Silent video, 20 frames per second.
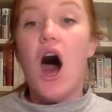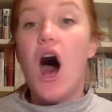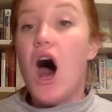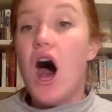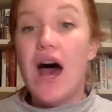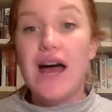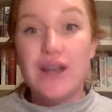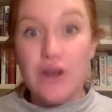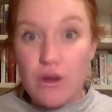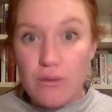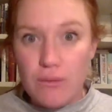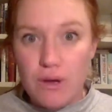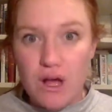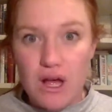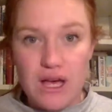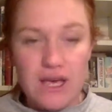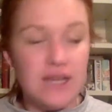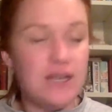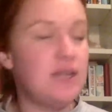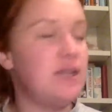I don't
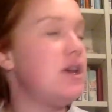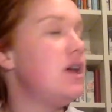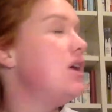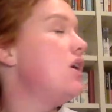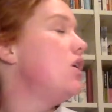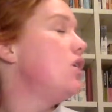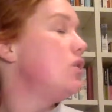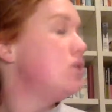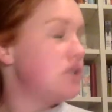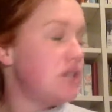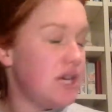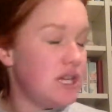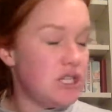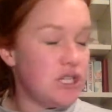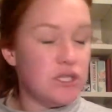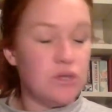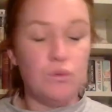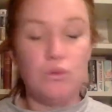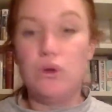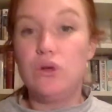mind. Your
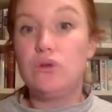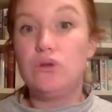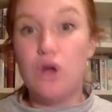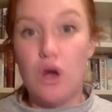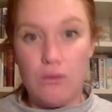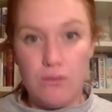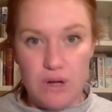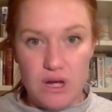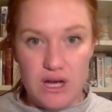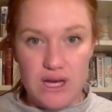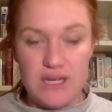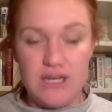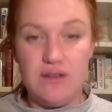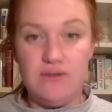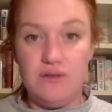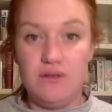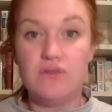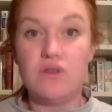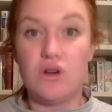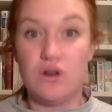teachers will not mind
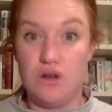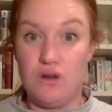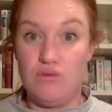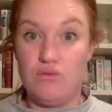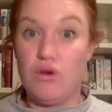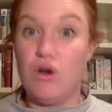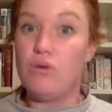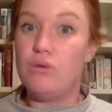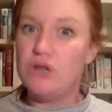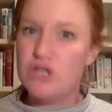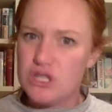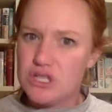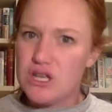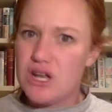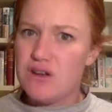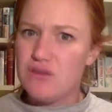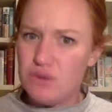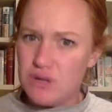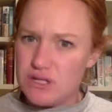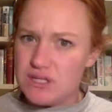if you've gotten it wrong. We just
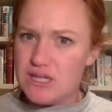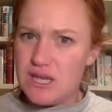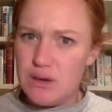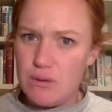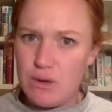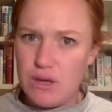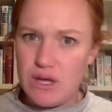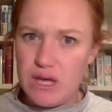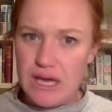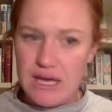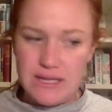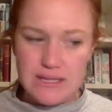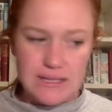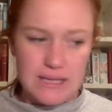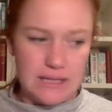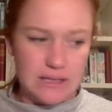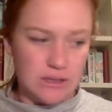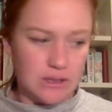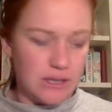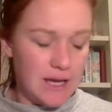kind of want to see where your head's
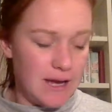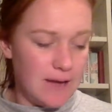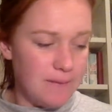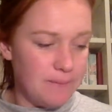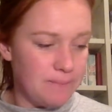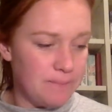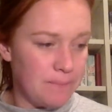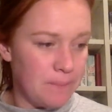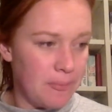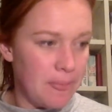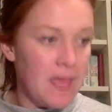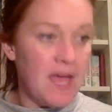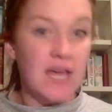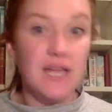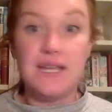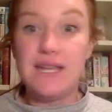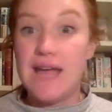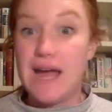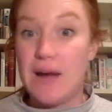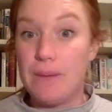at, okay?
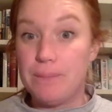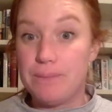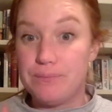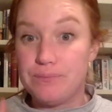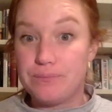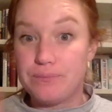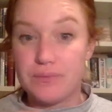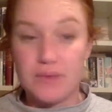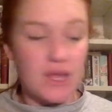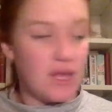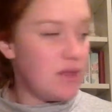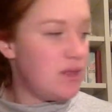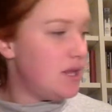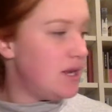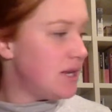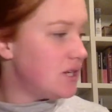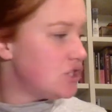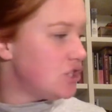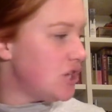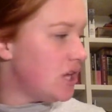Now, the
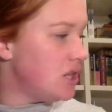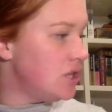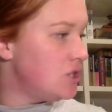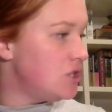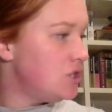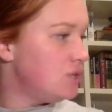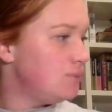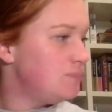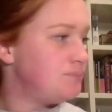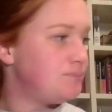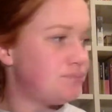next challenge.